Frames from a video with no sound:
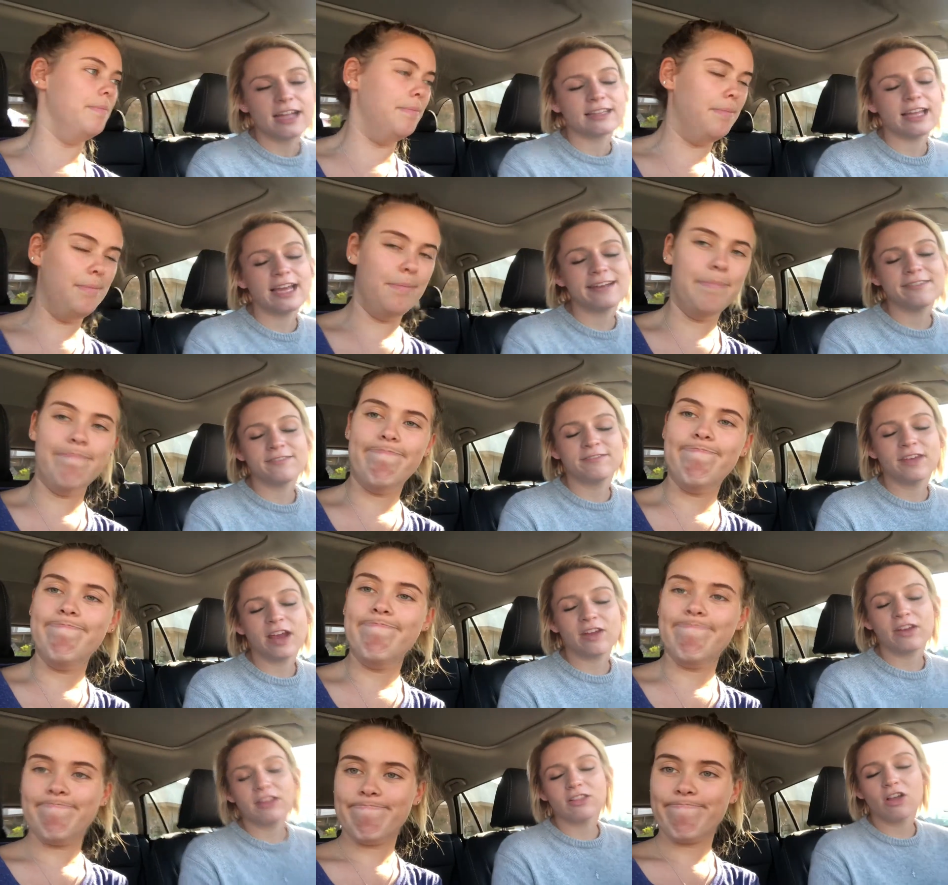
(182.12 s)
Speaker 1: They had a
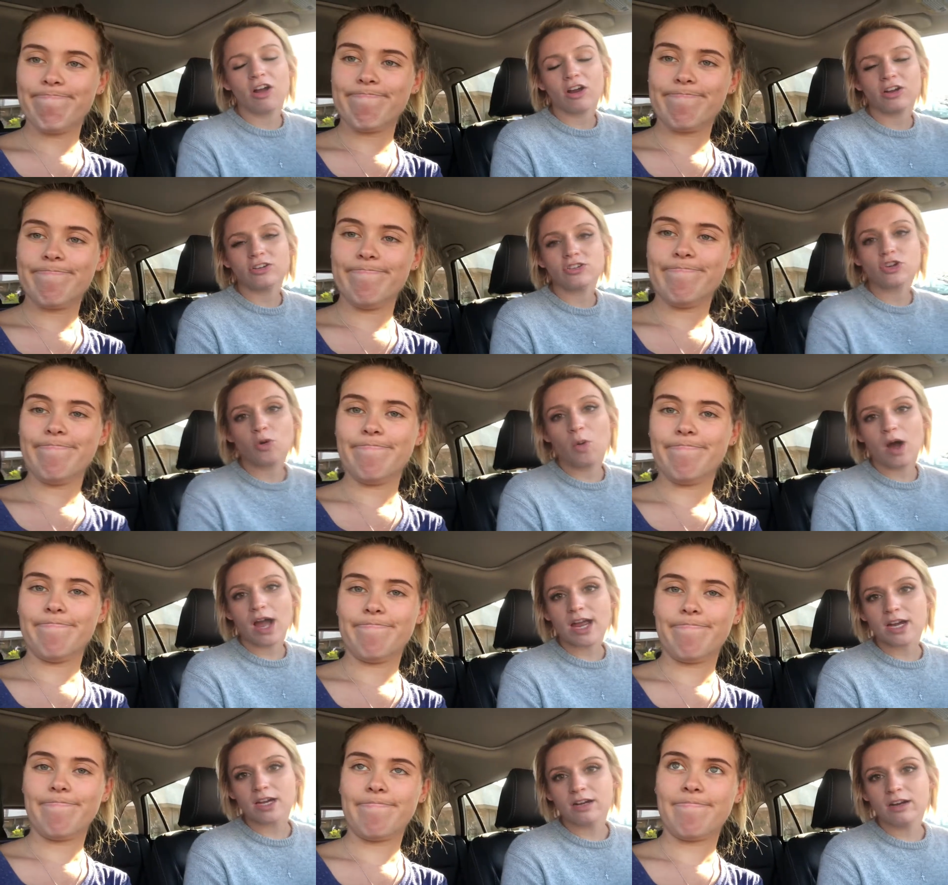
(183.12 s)
very large
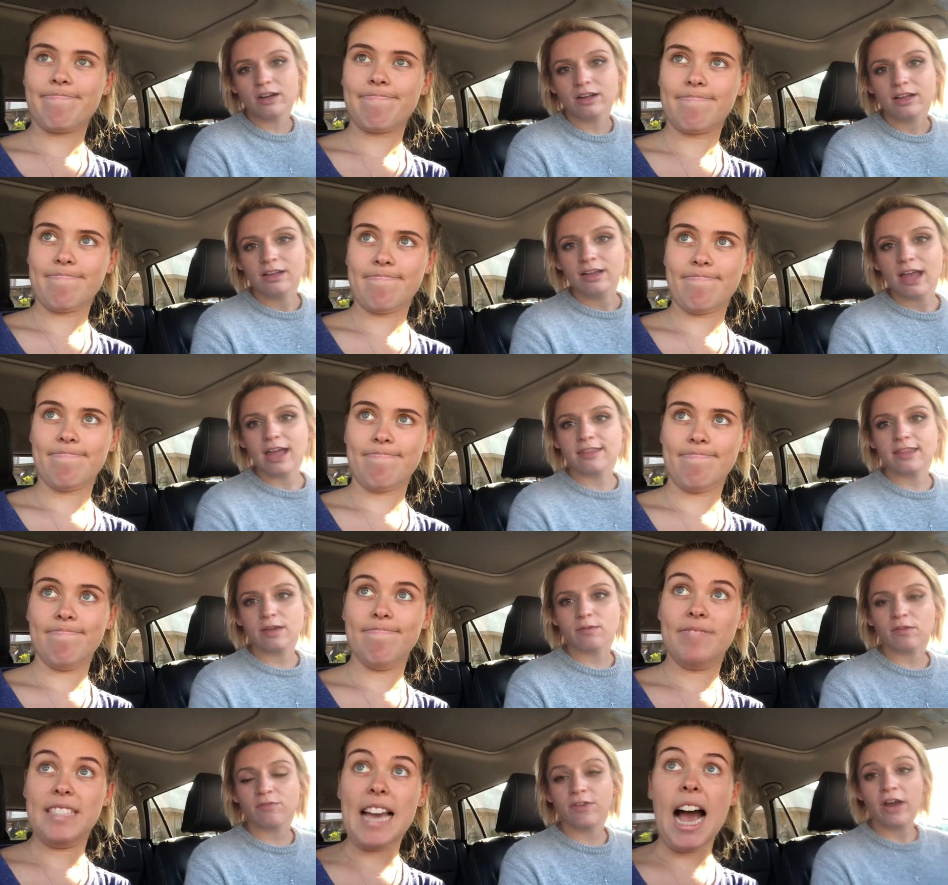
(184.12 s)
choir and they
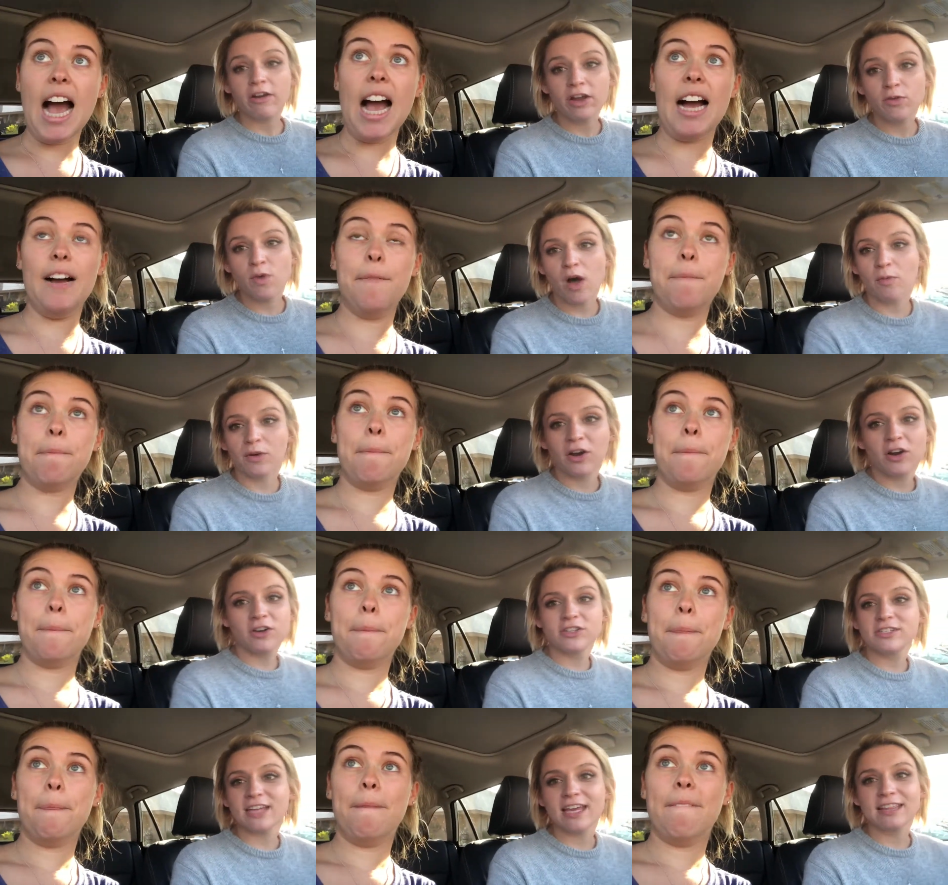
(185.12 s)
were very yeah. well
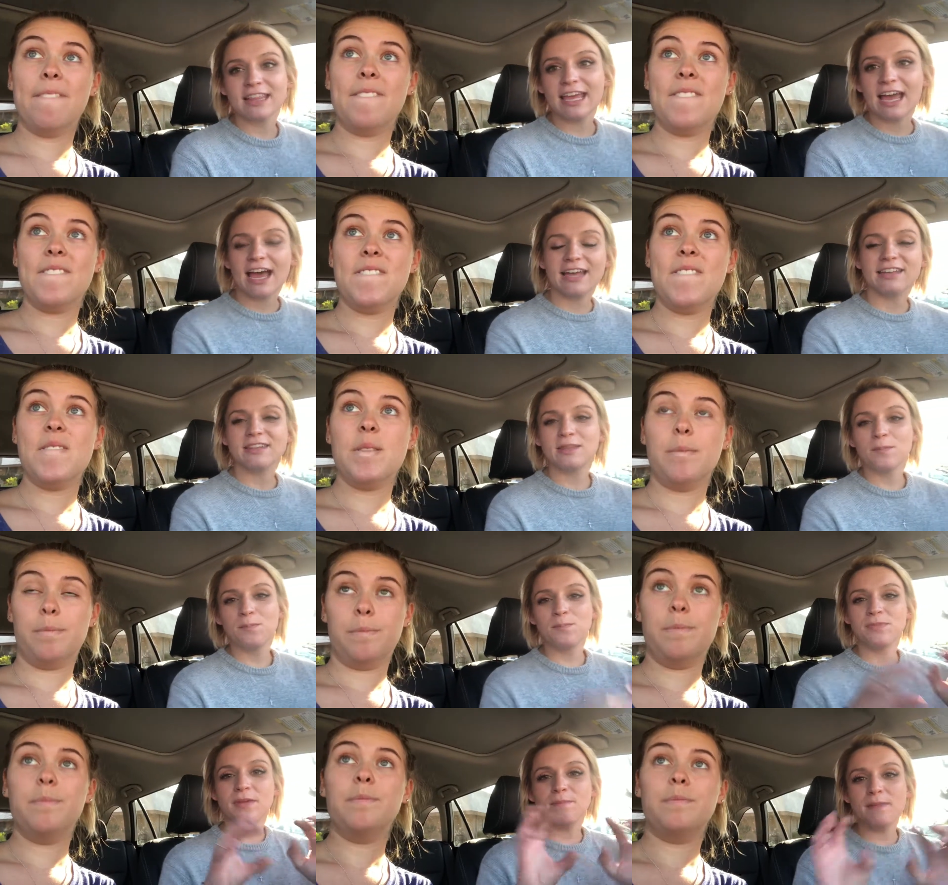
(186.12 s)
rehearsed. Like they had the
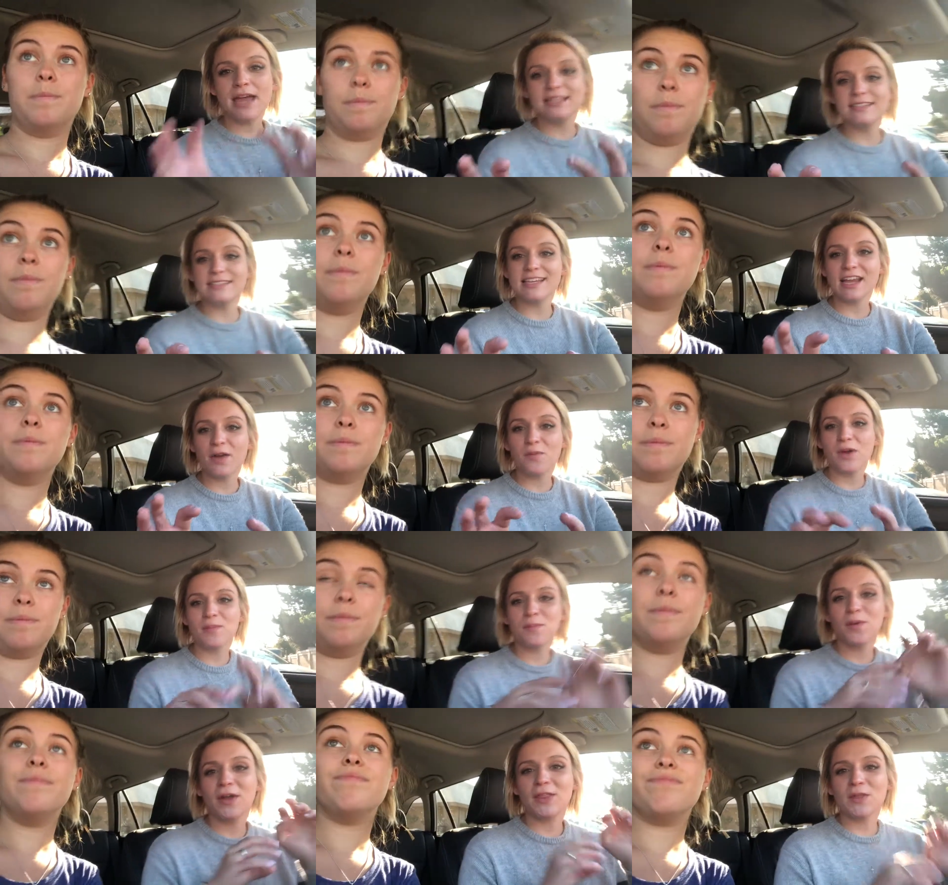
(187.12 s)
the men sing at one
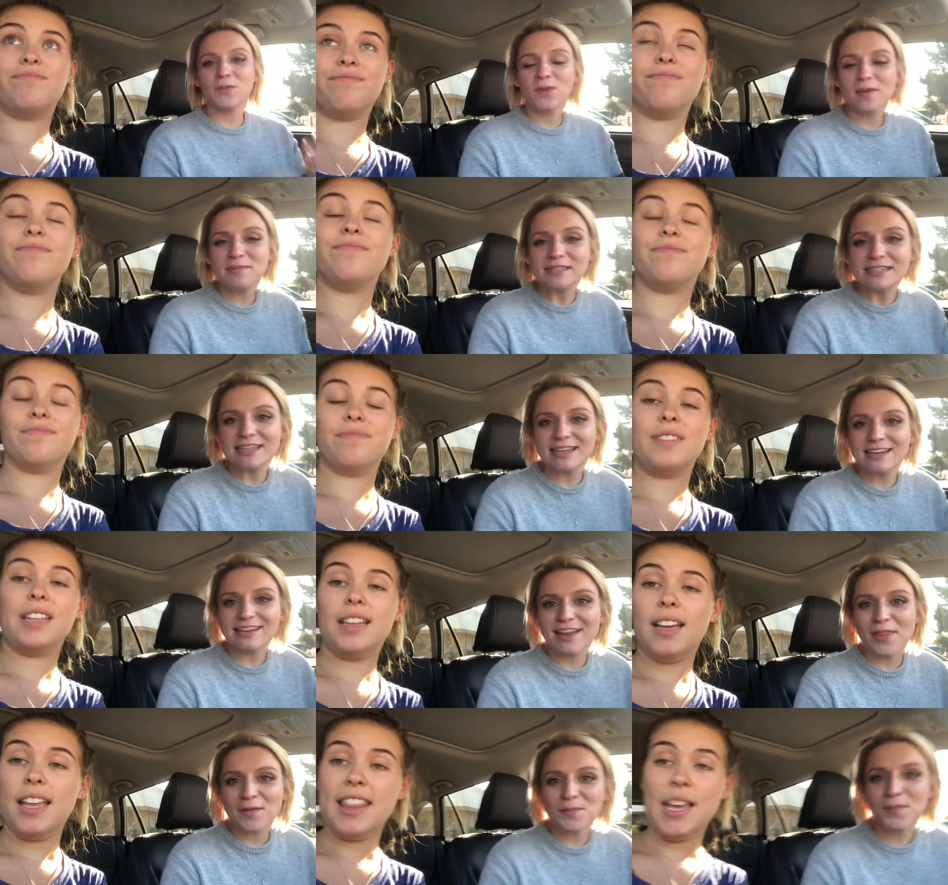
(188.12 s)
point and the women sing at
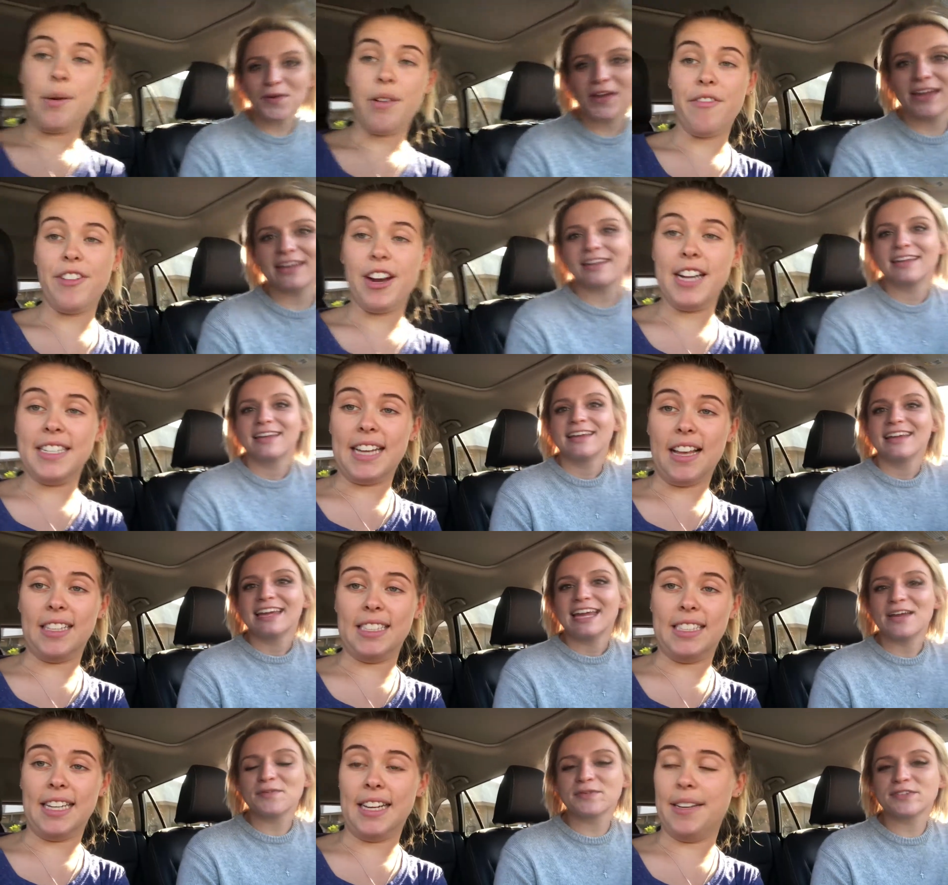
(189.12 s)
another point. They were very
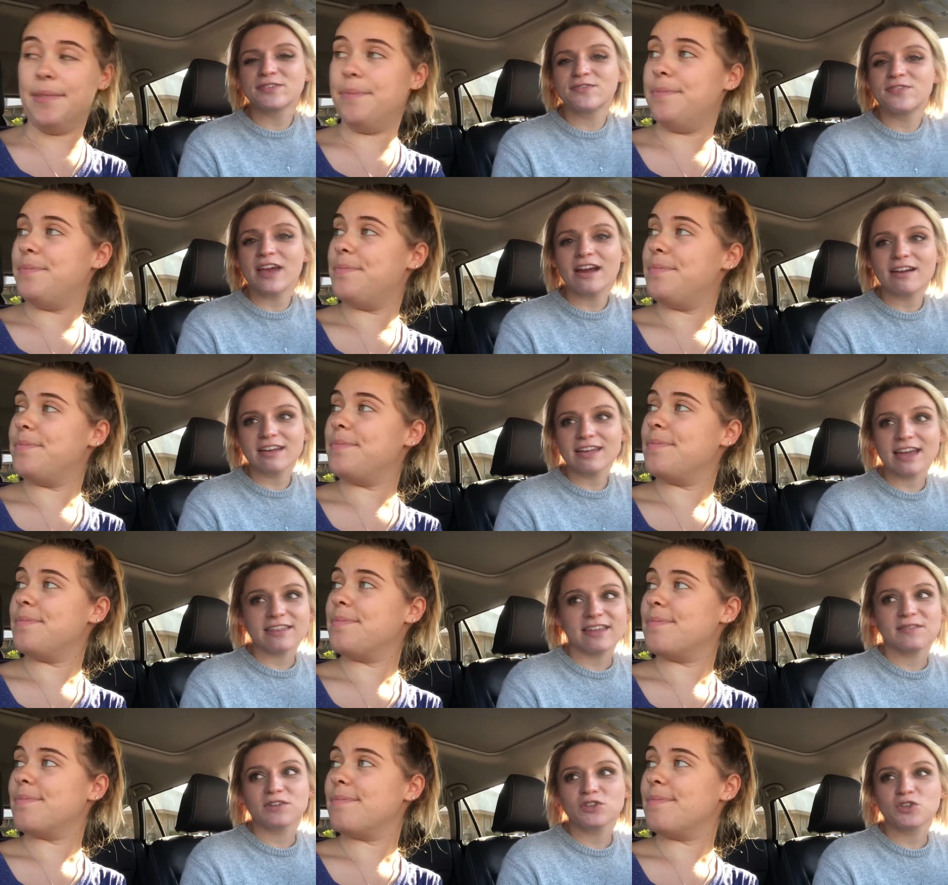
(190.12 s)
talented. It was very yeah,
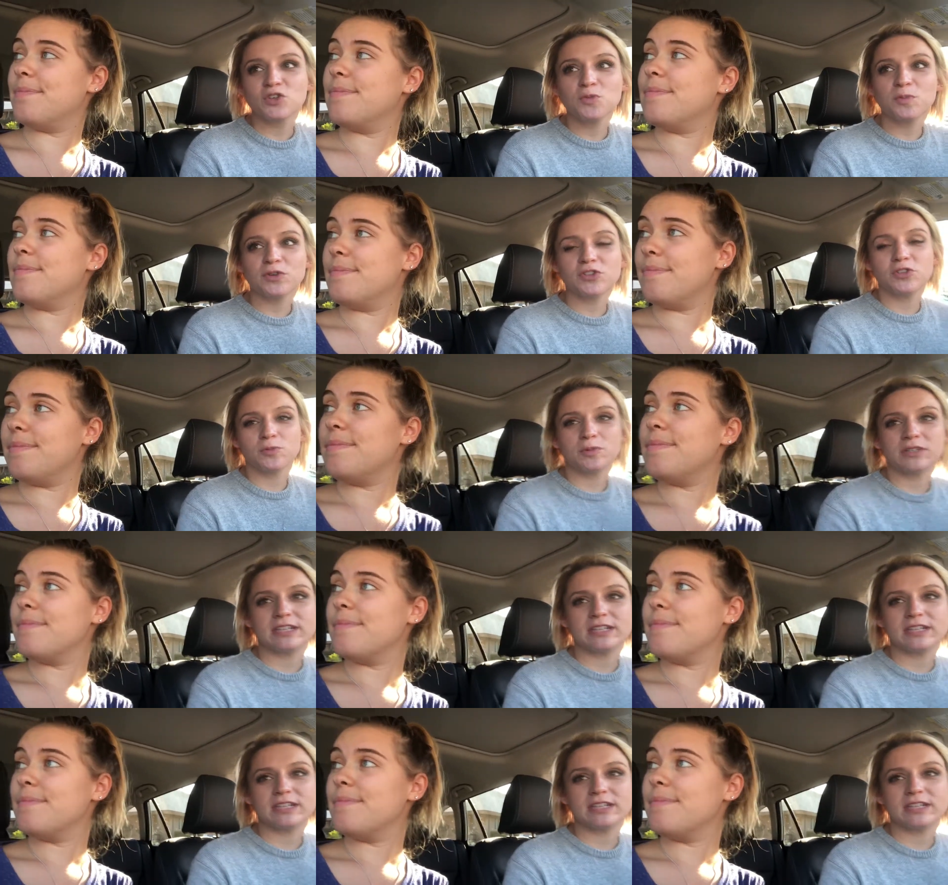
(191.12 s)
they were super super